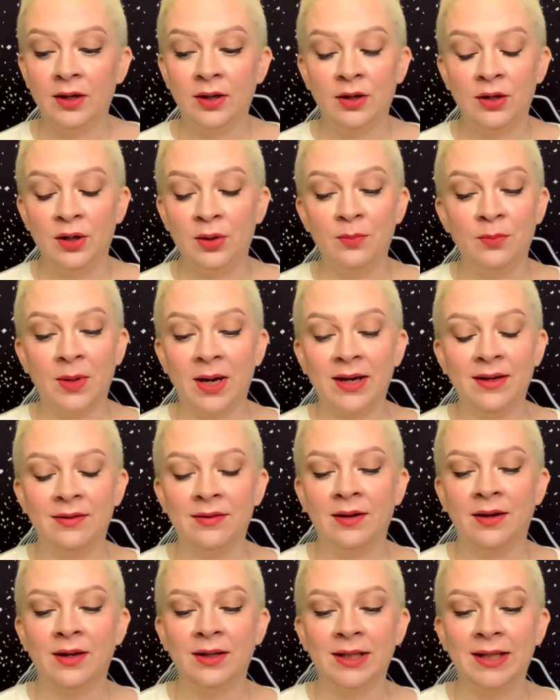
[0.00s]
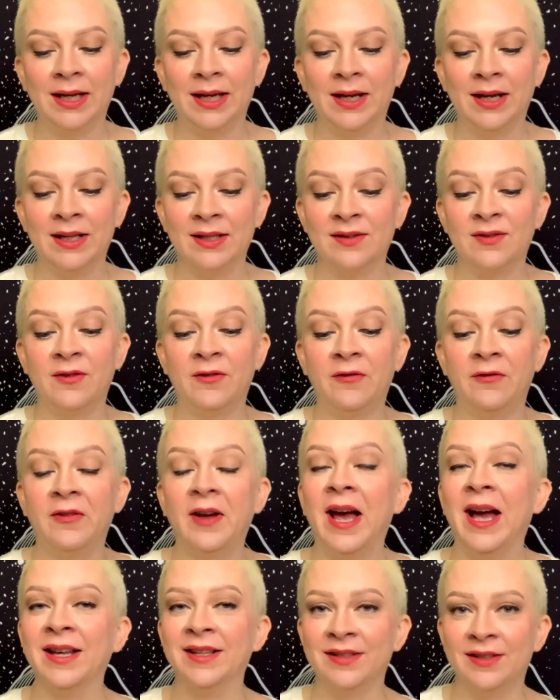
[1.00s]
You might not get as
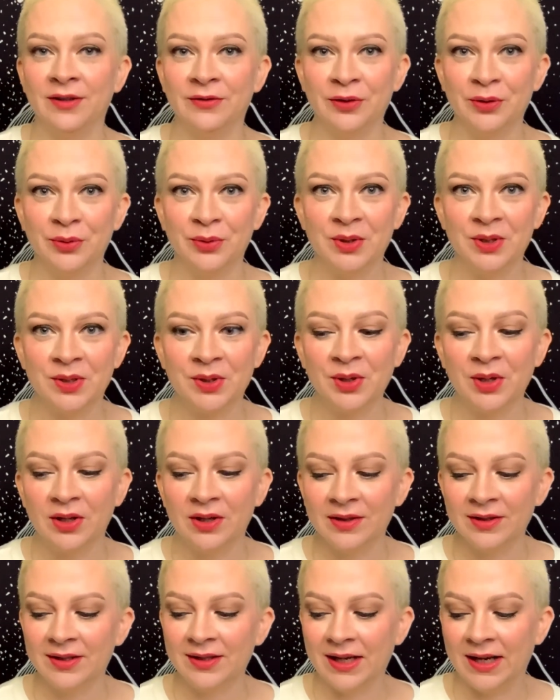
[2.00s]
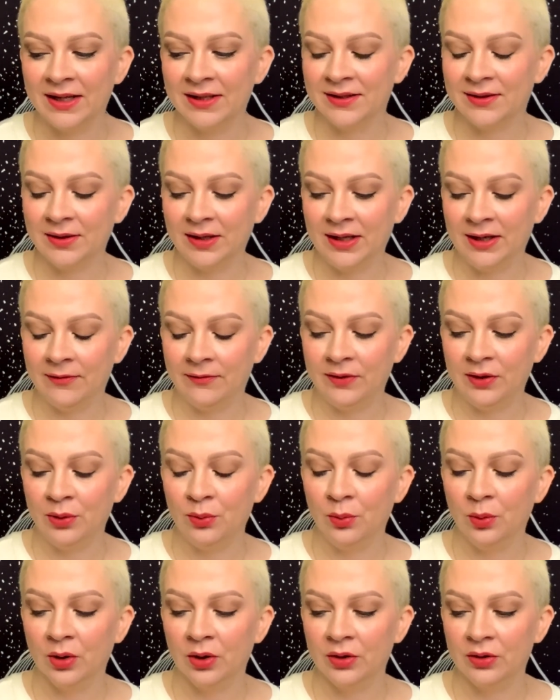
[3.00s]
fast of a result as if you
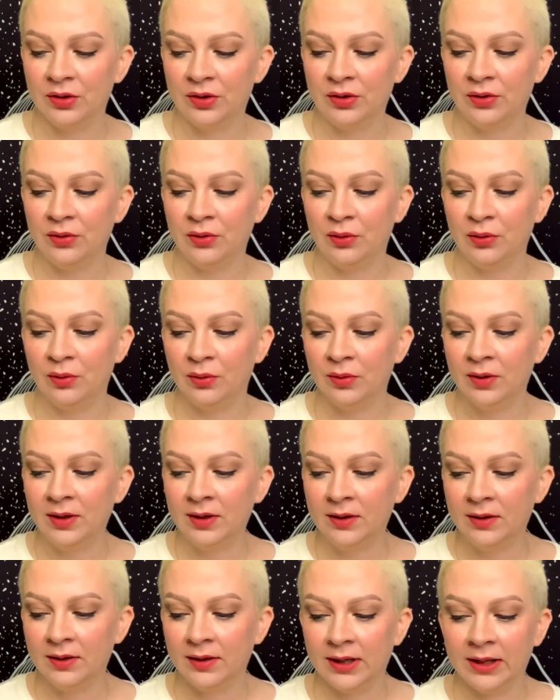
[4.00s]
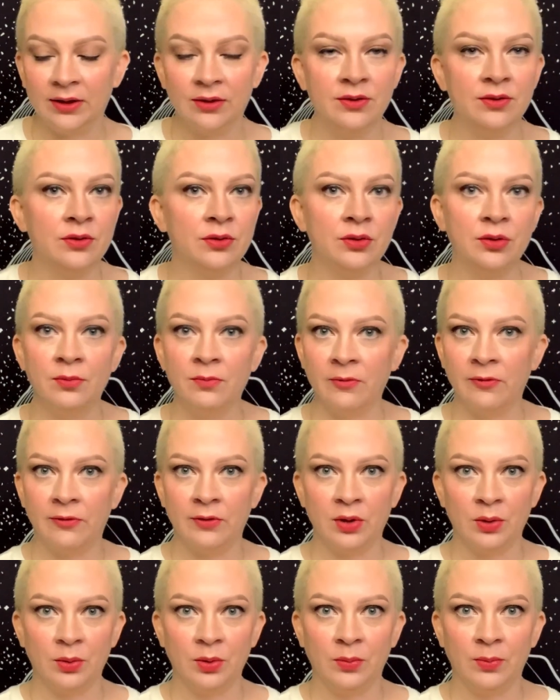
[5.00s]
were to like zoom
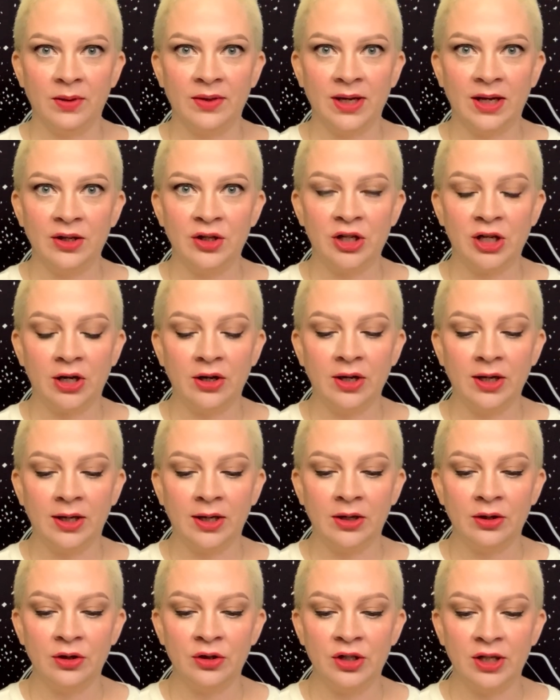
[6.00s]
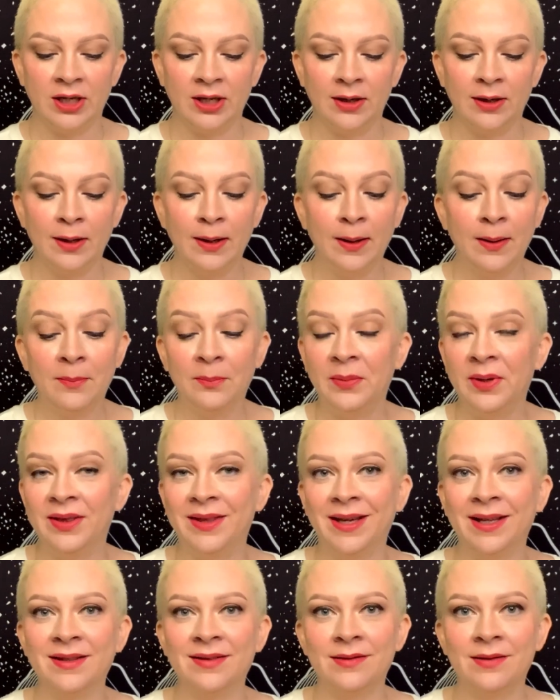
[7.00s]
forward with that Chariot energy, but
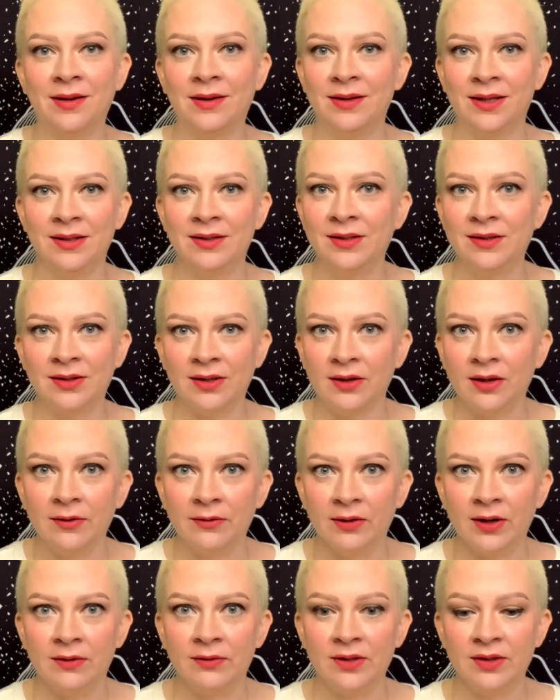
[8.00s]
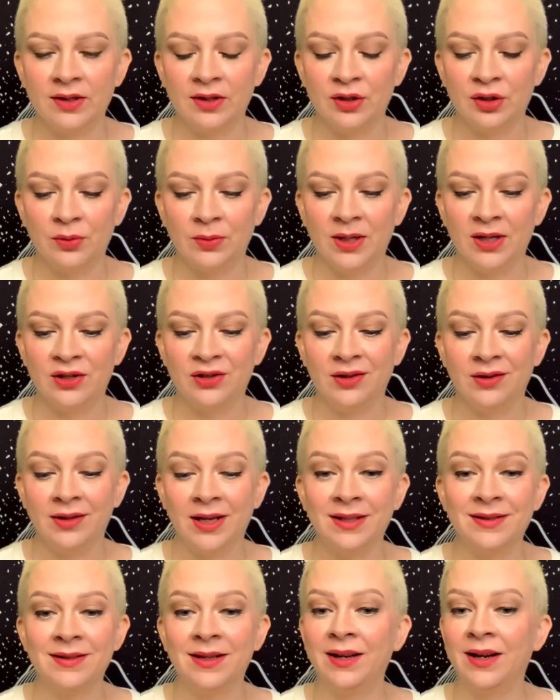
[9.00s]
that's not necessary for every situation.
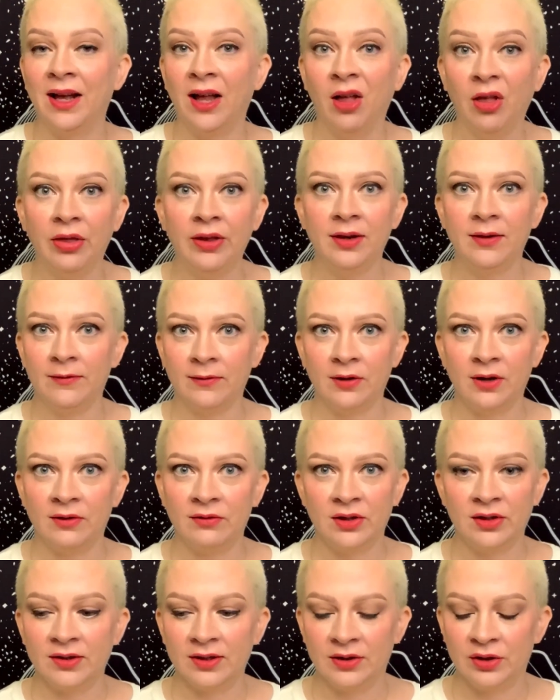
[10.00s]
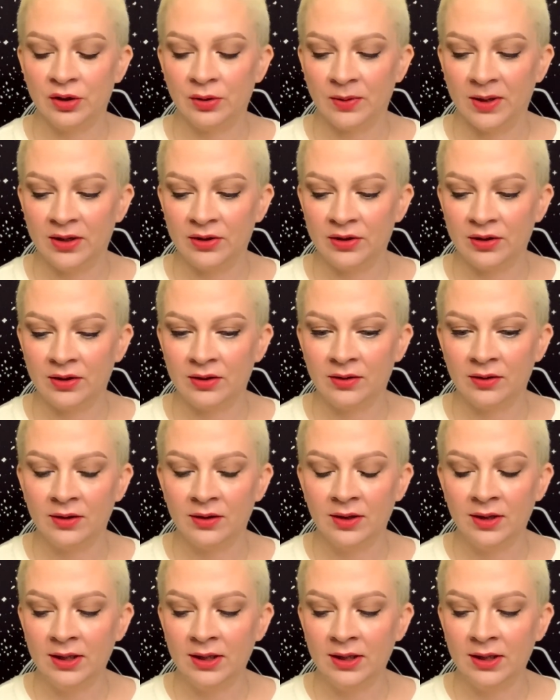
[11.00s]
That's not healthy for every situation.